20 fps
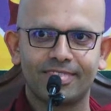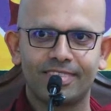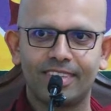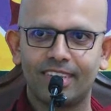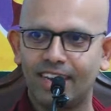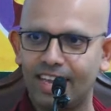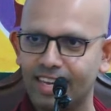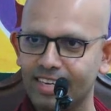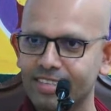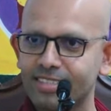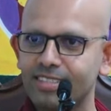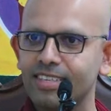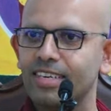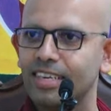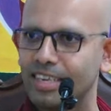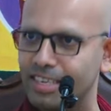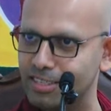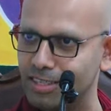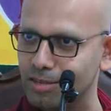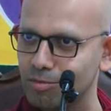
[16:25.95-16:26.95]
The legacy
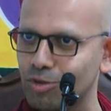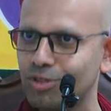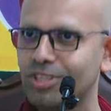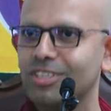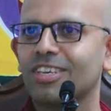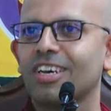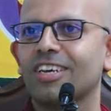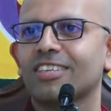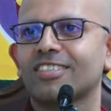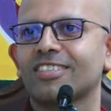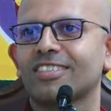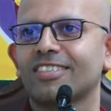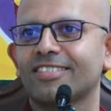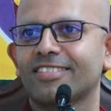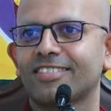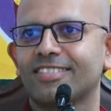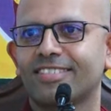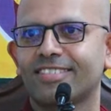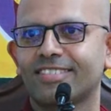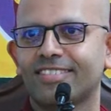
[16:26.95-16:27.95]
is the Buddha
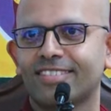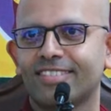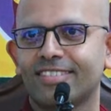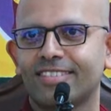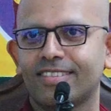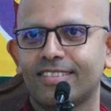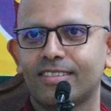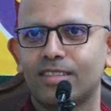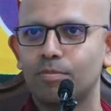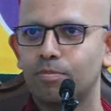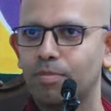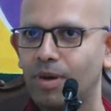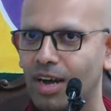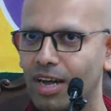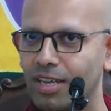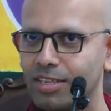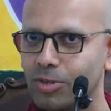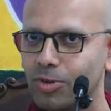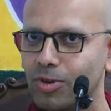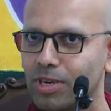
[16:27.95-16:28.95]
Sasana, the
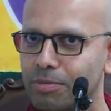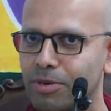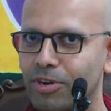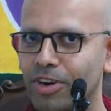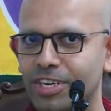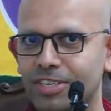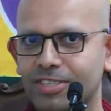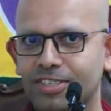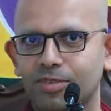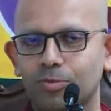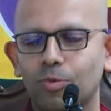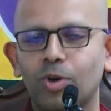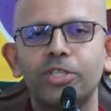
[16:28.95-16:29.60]
path to liberation.